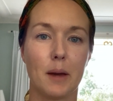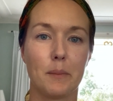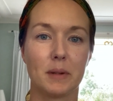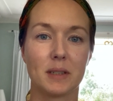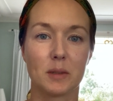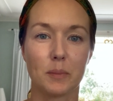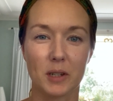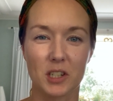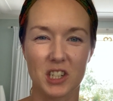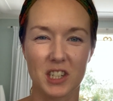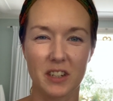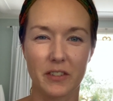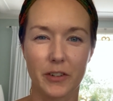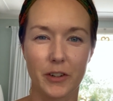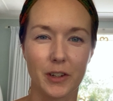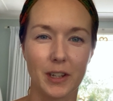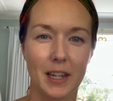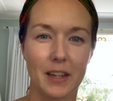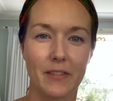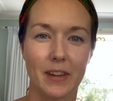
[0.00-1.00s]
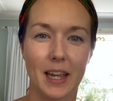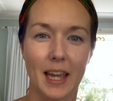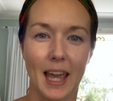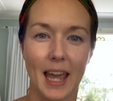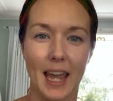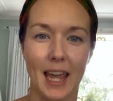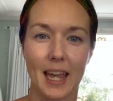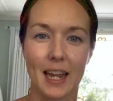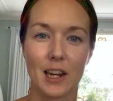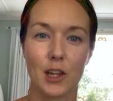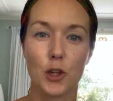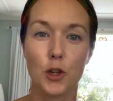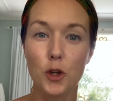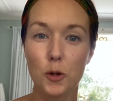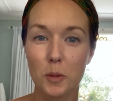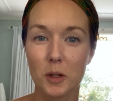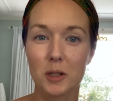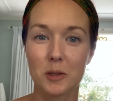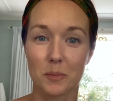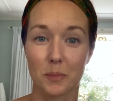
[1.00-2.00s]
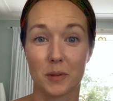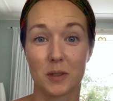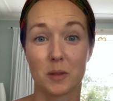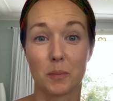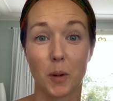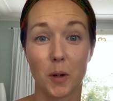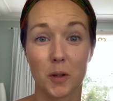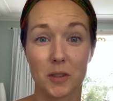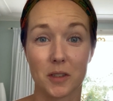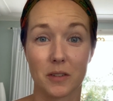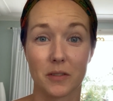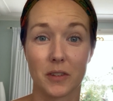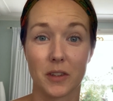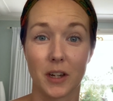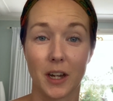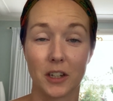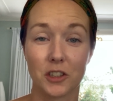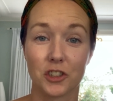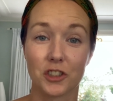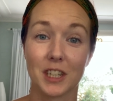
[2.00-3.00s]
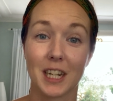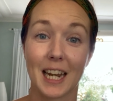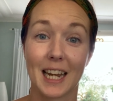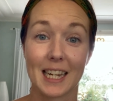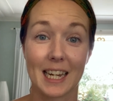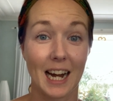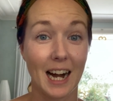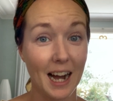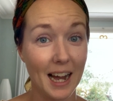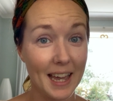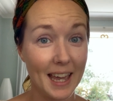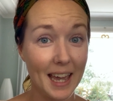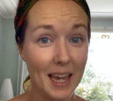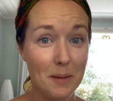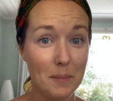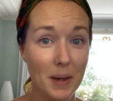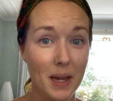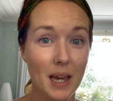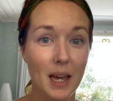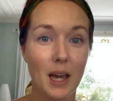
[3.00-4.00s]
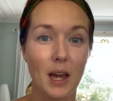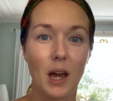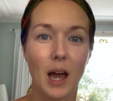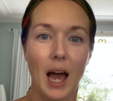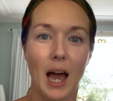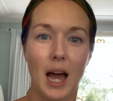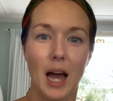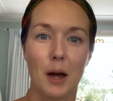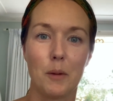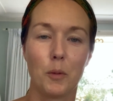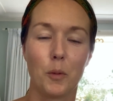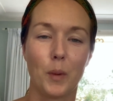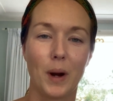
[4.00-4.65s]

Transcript: especially if you're living in humid spots of the country like I am,